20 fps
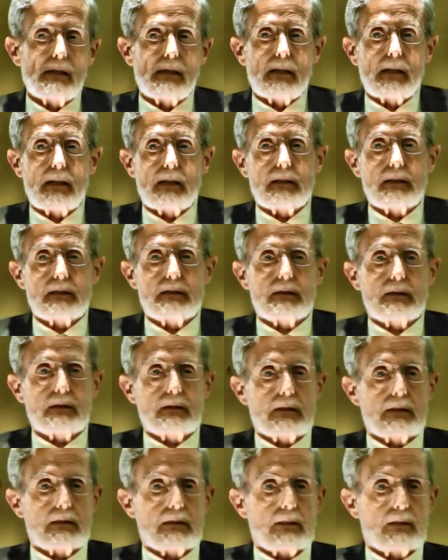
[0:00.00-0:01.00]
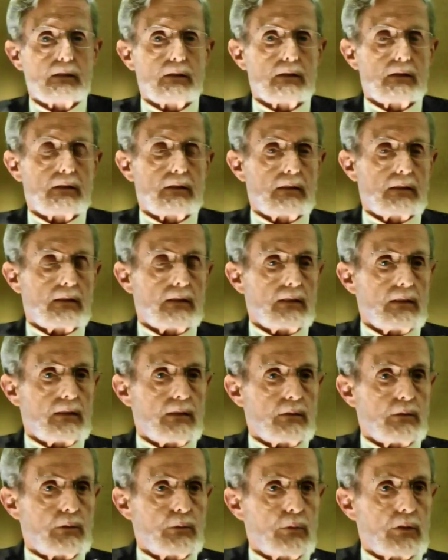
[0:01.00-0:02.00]
uh, so that you
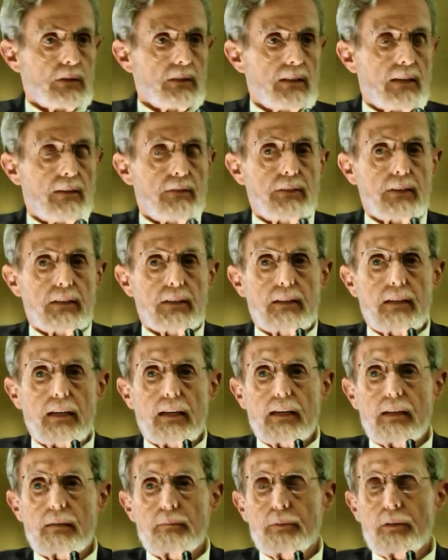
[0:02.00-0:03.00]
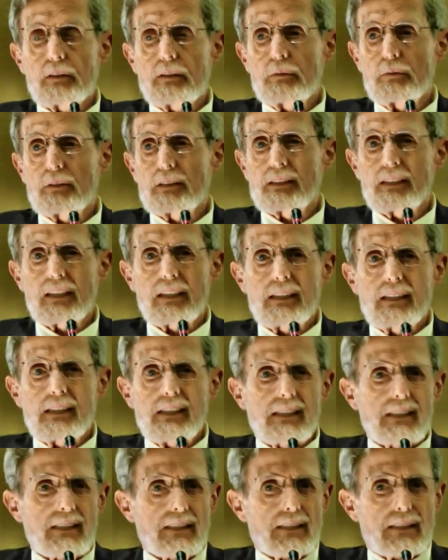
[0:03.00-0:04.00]
could they wouldn't give you a ticket. But it was a
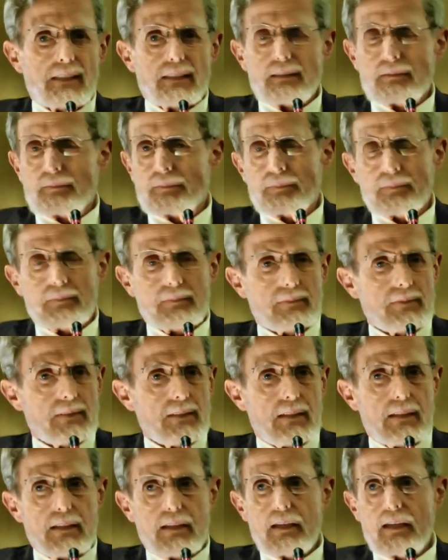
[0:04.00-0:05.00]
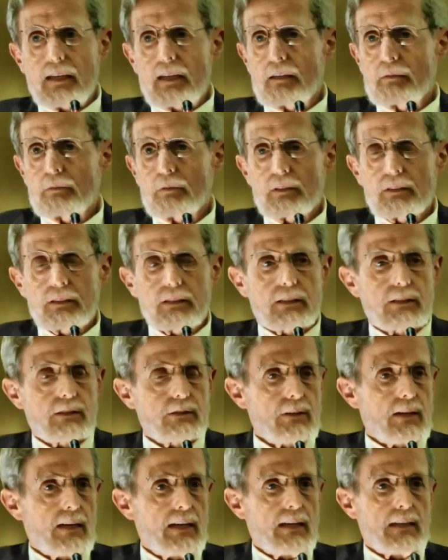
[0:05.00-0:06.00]
it was
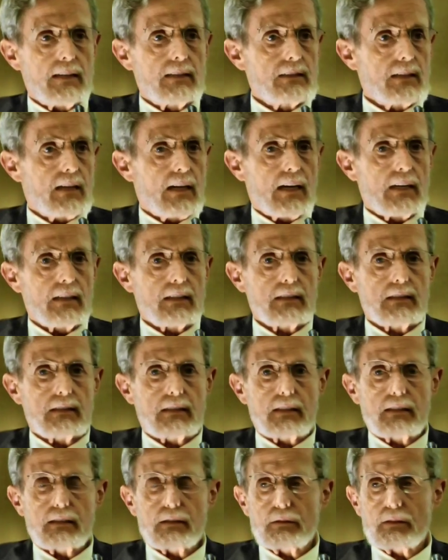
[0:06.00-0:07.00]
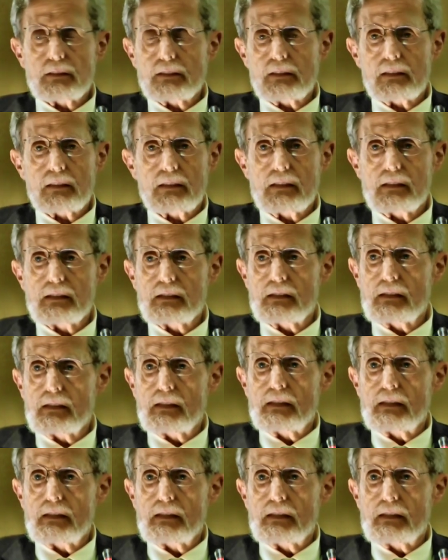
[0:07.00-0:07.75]
strange island, and it was a